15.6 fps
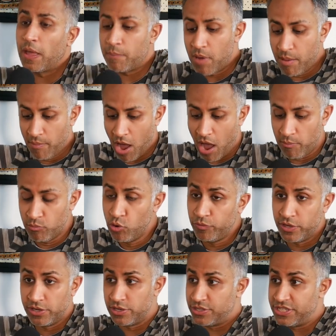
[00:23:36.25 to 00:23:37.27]
Like my mom
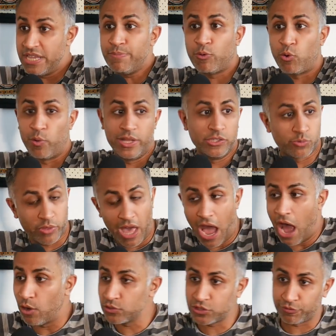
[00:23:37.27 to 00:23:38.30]
moved into deep Queens with a
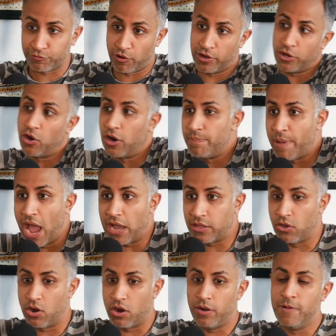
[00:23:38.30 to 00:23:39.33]
house, front yard,
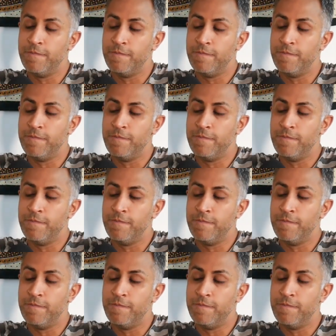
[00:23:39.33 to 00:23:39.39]
backyard,